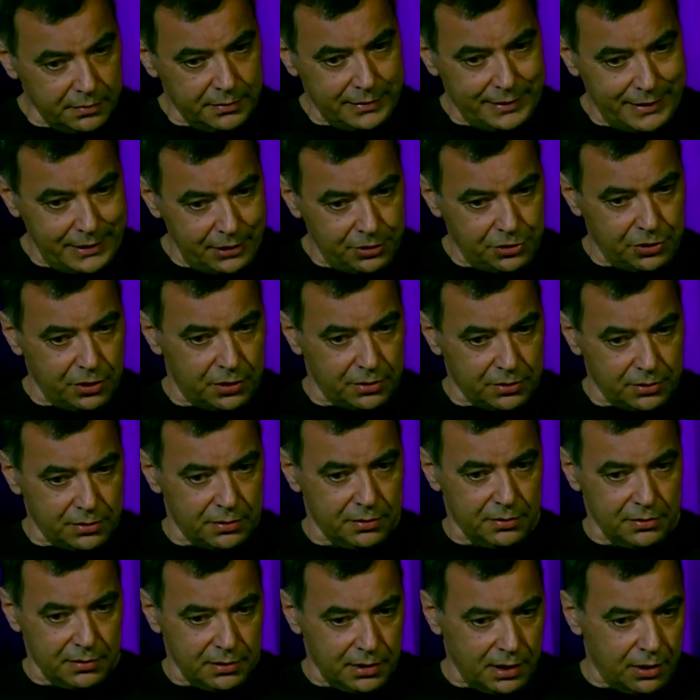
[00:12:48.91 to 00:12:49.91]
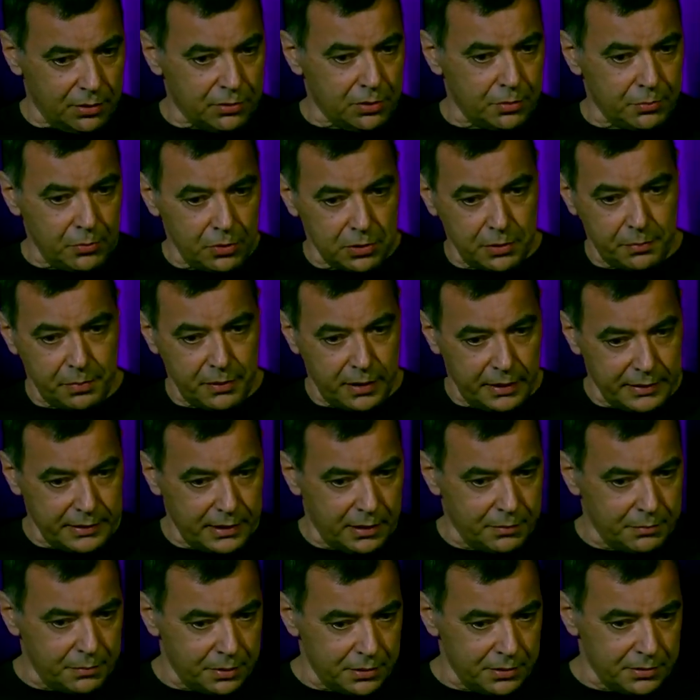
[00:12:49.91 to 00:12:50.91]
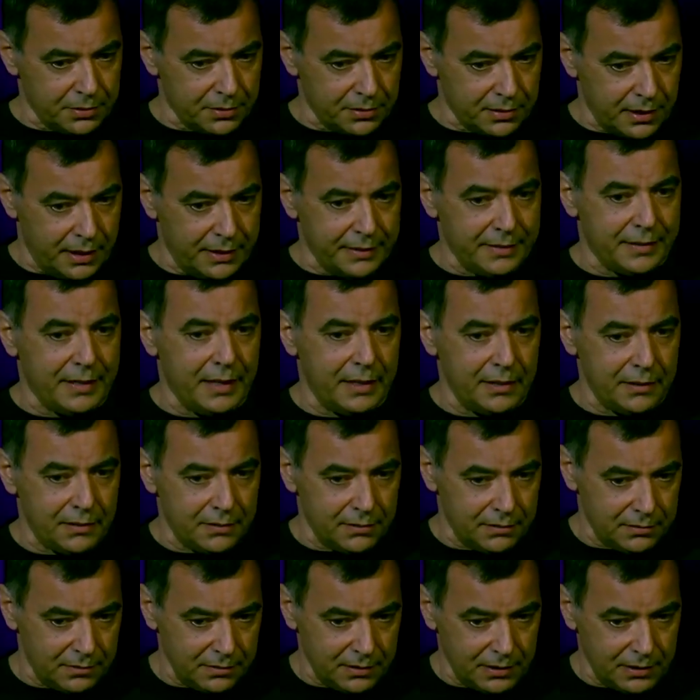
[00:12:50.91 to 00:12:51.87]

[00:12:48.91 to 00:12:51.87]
teach it how to multiply numbers and then